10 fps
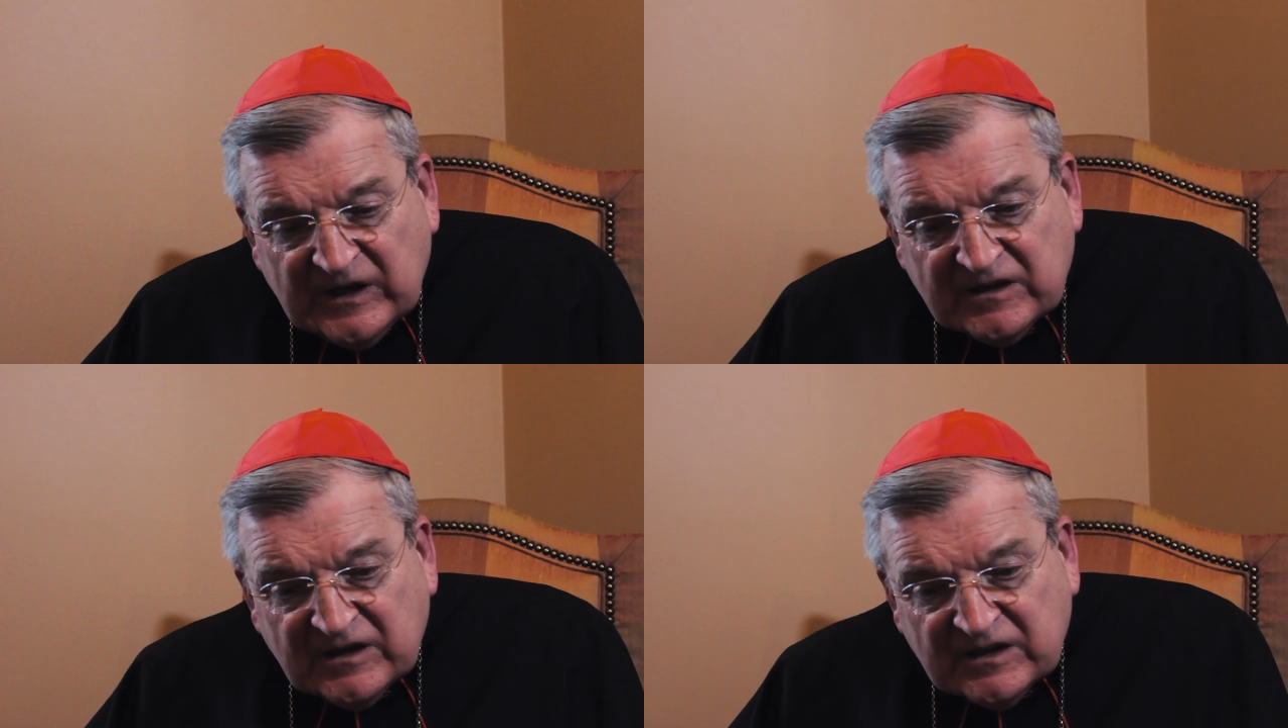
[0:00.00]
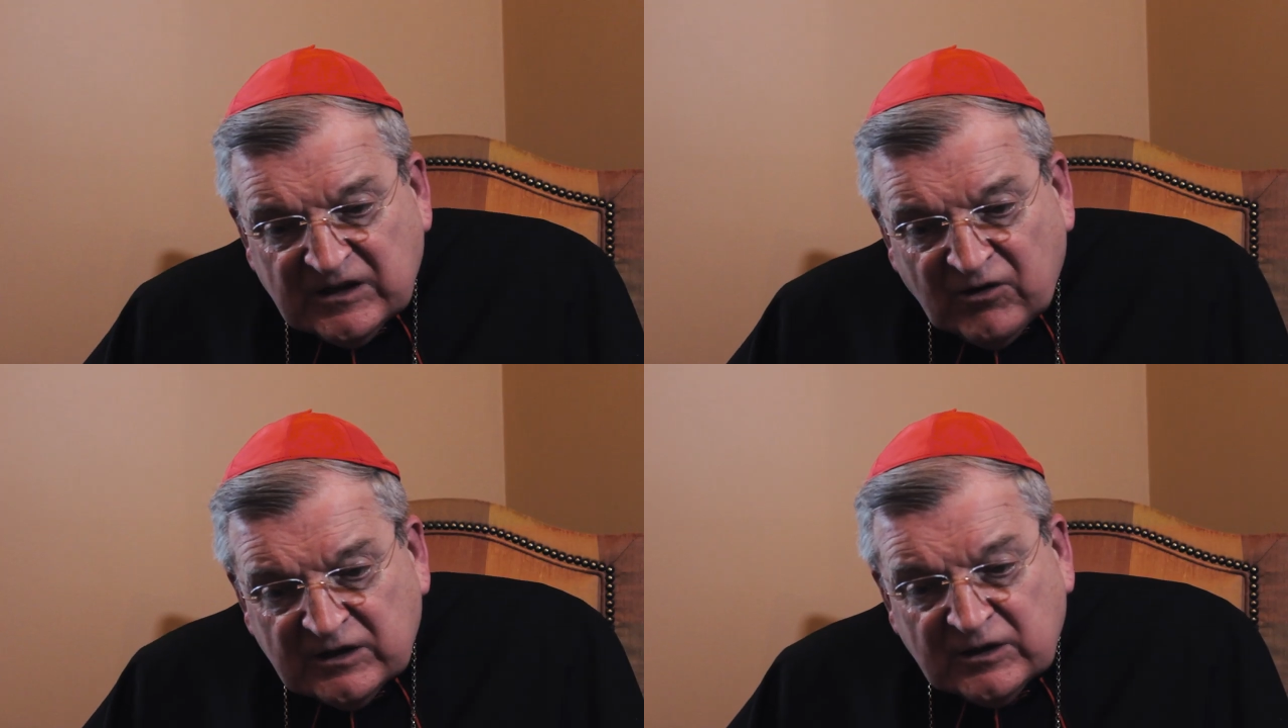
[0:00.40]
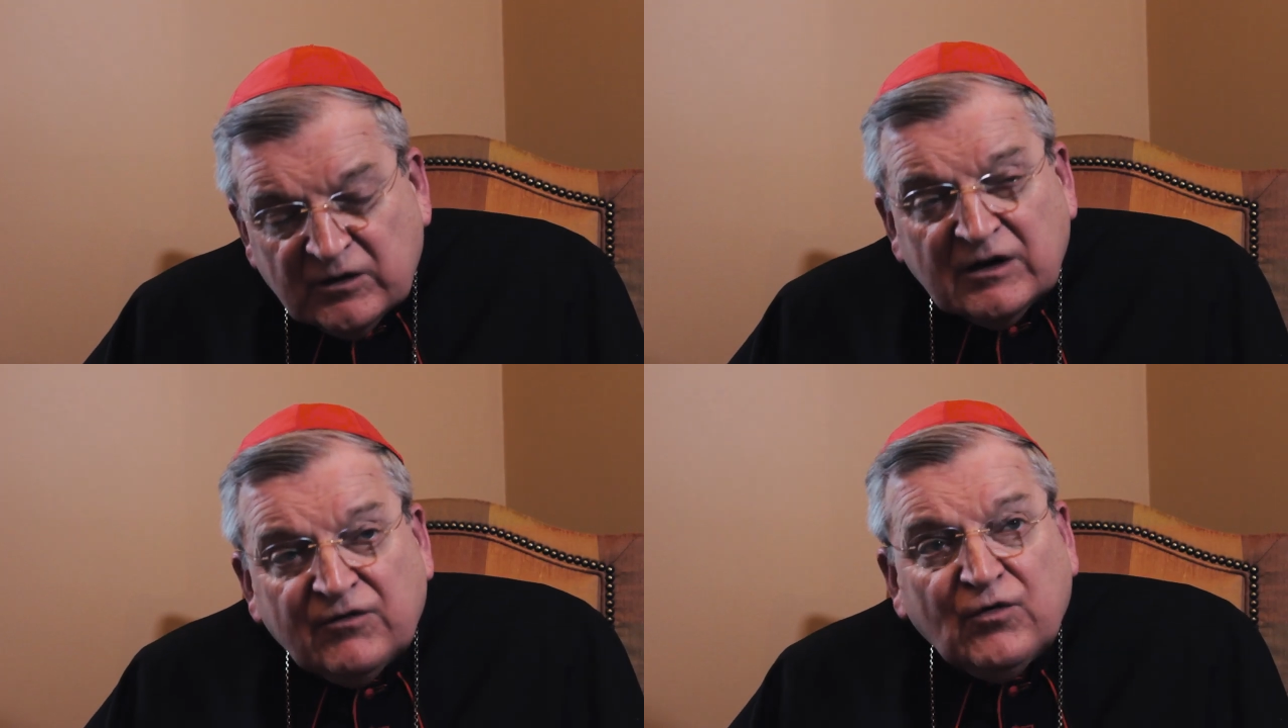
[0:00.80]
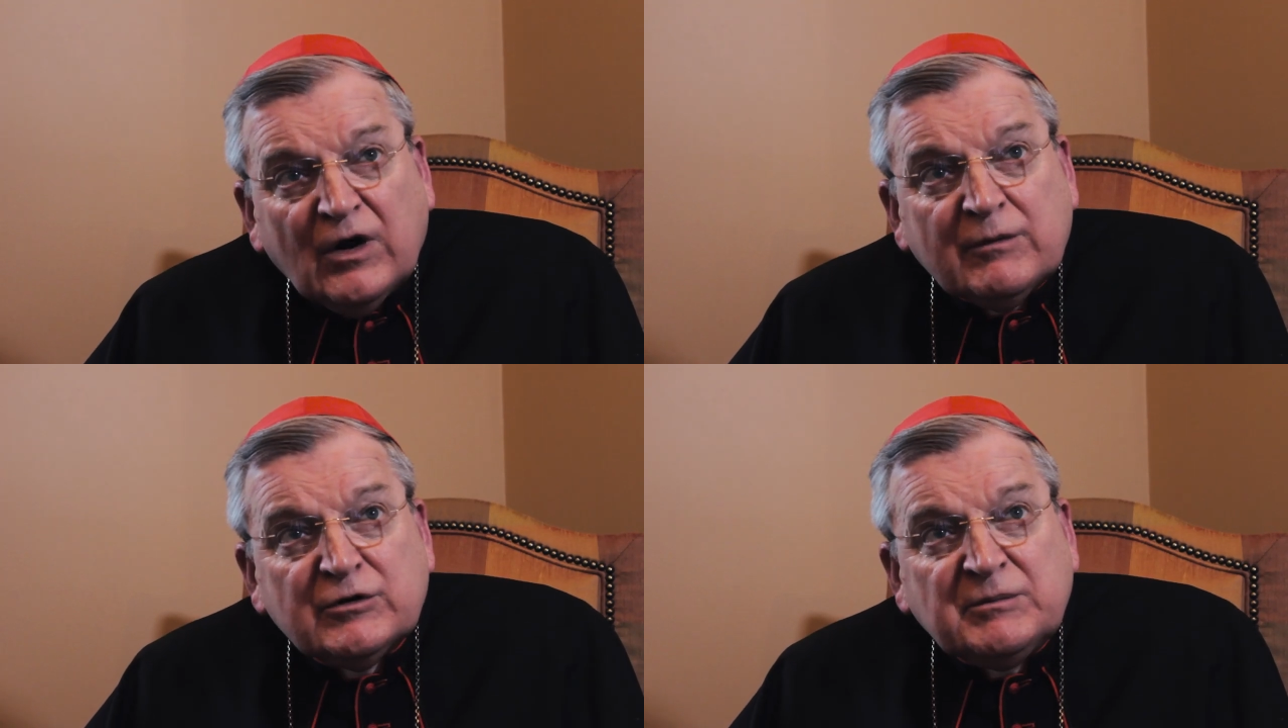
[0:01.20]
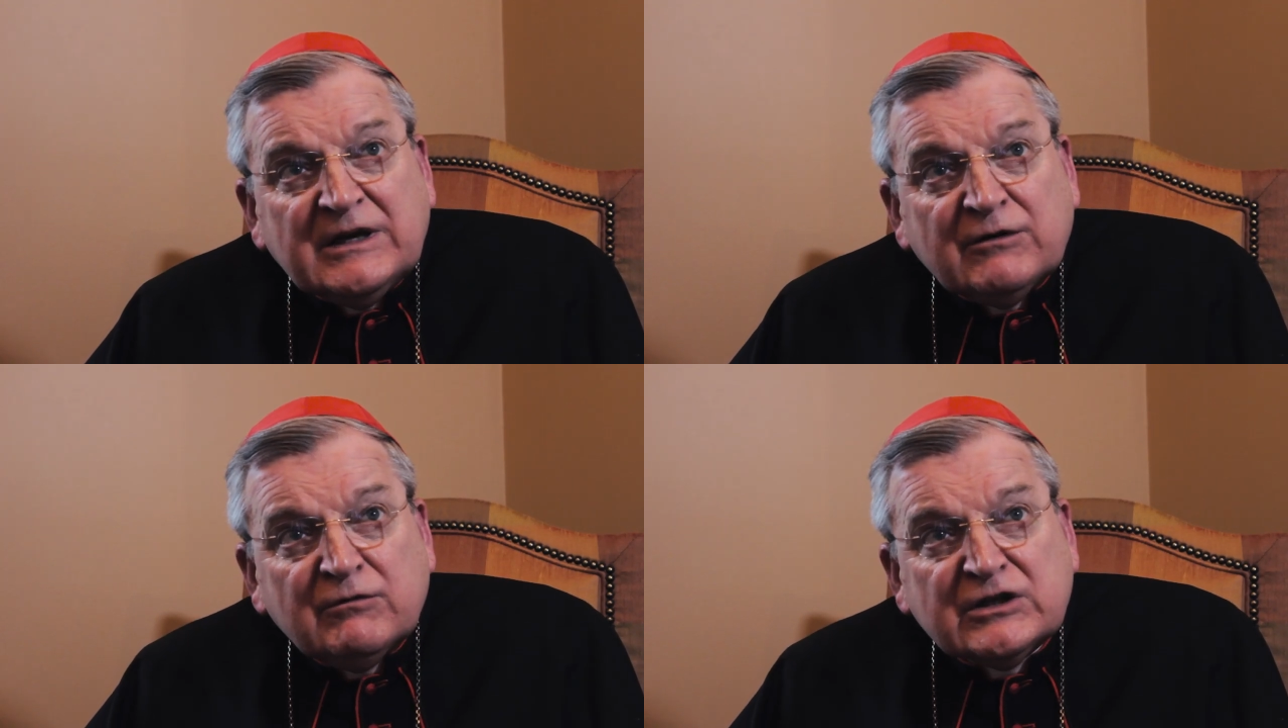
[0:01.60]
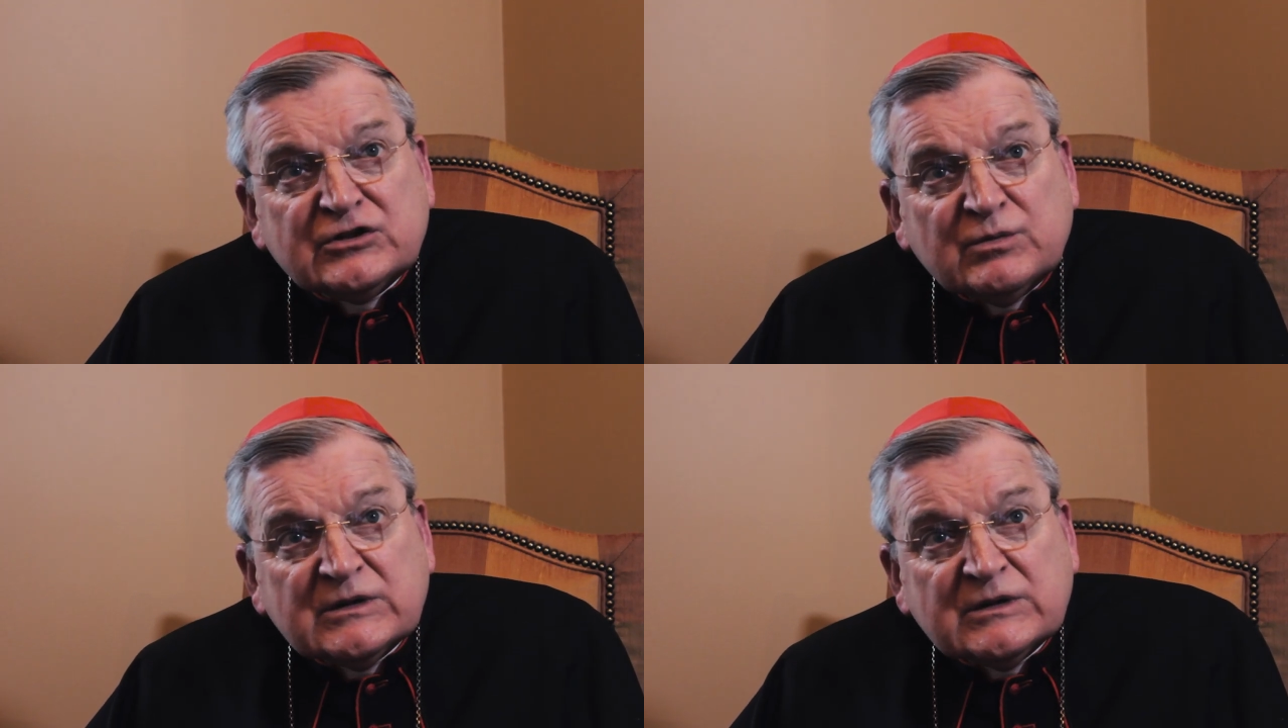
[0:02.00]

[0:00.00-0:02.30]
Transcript: and that the ordinary form would be enriched